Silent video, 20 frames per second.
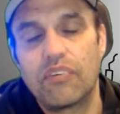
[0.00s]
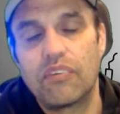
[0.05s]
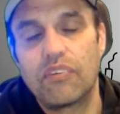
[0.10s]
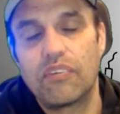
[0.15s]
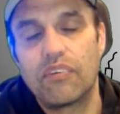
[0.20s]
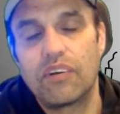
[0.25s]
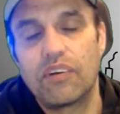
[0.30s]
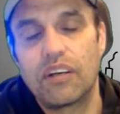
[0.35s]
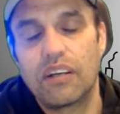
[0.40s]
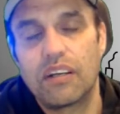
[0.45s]

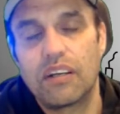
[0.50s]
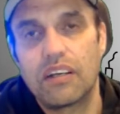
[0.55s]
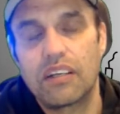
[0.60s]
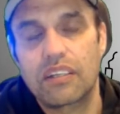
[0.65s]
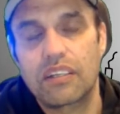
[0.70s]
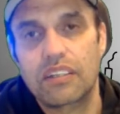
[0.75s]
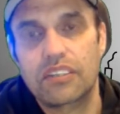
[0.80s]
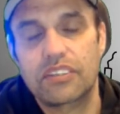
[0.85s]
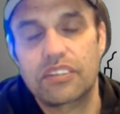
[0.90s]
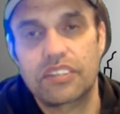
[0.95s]
it
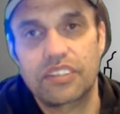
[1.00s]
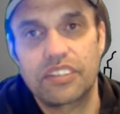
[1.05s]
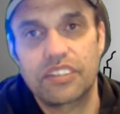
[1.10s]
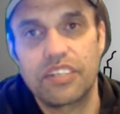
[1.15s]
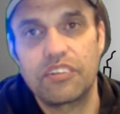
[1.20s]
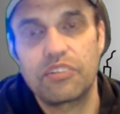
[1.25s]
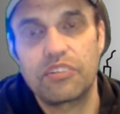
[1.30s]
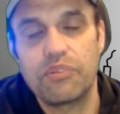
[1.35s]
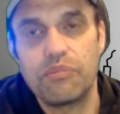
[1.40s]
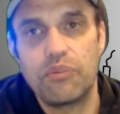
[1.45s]

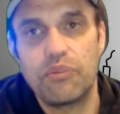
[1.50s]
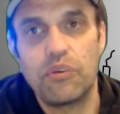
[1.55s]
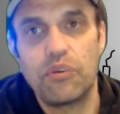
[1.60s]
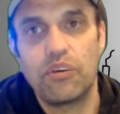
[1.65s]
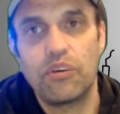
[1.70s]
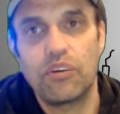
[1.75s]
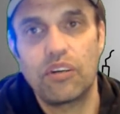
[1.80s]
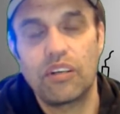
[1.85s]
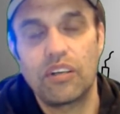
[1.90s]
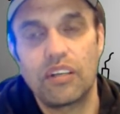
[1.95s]
seems to be
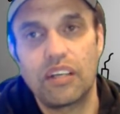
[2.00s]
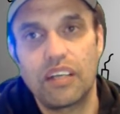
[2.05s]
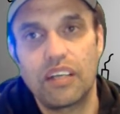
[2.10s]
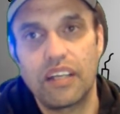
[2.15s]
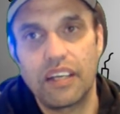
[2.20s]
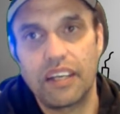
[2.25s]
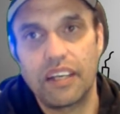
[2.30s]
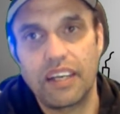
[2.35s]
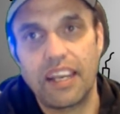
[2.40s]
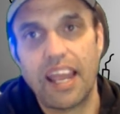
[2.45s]
more
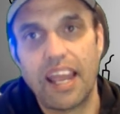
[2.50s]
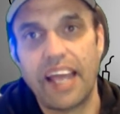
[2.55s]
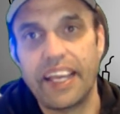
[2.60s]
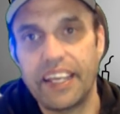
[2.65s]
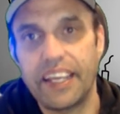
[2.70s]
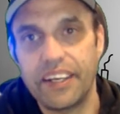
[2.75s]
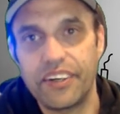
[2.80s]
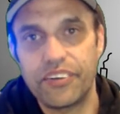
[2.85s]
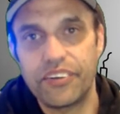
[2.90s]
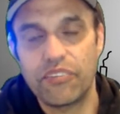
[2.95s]

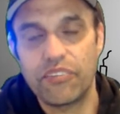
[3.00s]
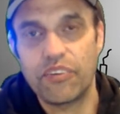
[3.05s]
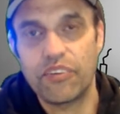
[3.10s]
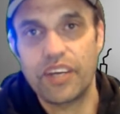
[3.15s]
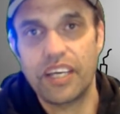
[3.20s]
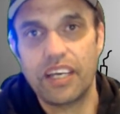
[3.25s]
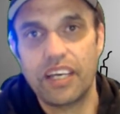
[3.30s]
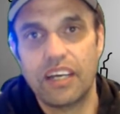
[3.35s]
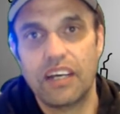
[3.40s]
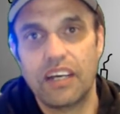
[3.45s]
layered,
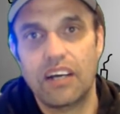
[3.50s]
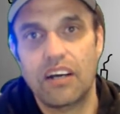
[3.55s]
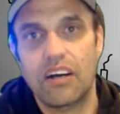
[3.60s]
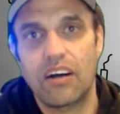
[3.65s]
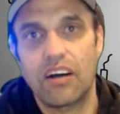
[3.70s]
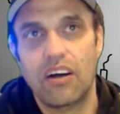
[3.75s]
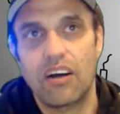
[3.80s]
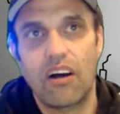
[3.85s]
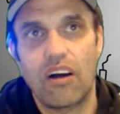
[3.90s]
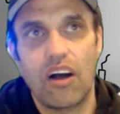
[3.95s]
where
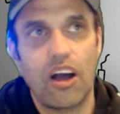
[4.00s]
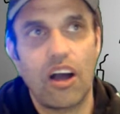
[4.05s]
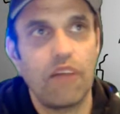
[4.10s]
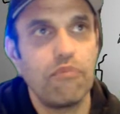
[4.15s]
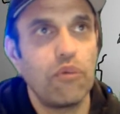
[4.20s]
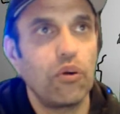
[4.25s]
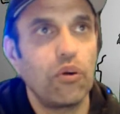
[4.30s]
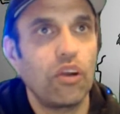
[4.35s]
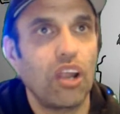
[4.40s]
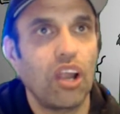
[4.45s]
I'm
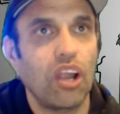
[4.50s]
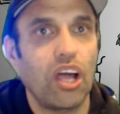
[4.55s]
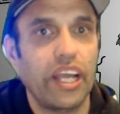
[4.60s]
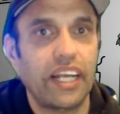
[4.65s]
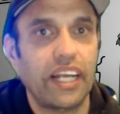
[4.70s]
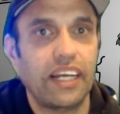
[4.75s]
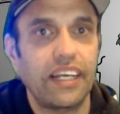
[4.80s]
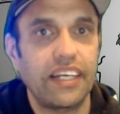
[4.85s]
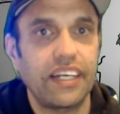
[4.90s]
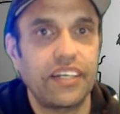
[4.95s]
more
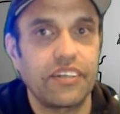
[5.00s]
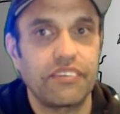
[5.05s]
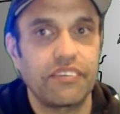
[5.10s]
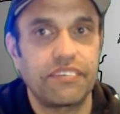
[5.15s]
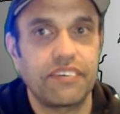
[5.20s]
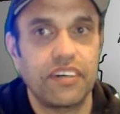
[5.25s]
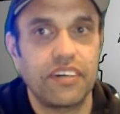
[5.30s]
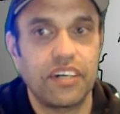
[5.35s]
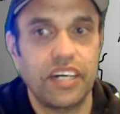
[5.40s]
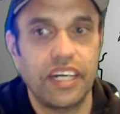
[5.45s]
likely to
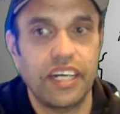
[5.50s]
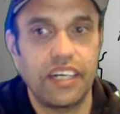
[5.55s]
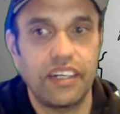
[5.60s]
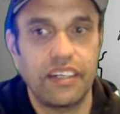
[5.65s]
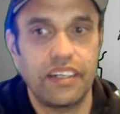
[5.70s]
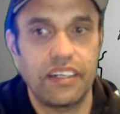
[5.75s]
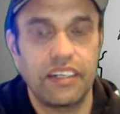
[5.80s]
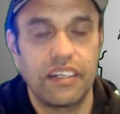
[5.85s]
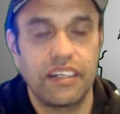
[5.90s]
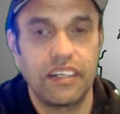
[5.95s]
find
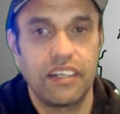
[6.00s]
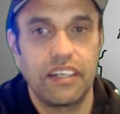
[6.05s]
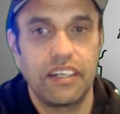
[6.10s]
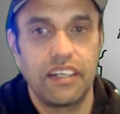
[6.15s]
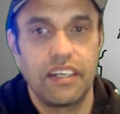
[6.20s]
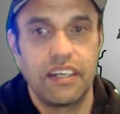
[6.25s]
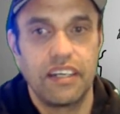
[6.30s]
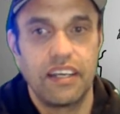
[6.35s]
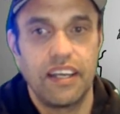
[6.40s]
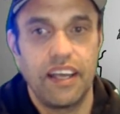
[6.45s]

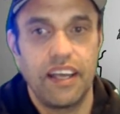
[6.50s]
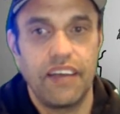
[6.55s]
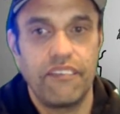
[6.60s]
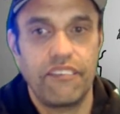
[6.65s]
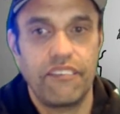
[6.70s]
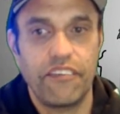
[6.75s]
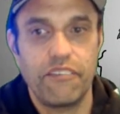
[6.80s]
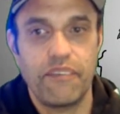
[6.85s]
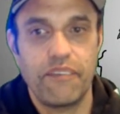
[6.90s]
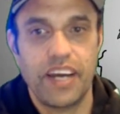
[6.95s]

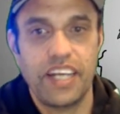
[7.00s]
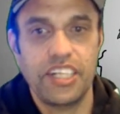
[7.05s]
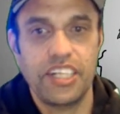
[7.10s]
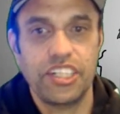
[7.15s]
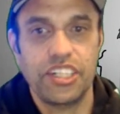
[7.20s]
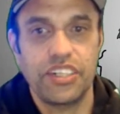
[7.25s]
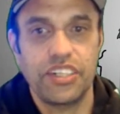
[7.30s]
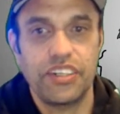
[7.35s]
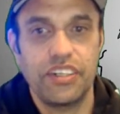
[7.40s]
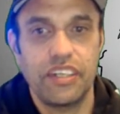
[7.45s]

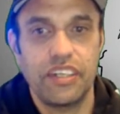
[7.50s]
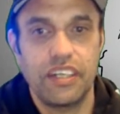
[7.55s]
information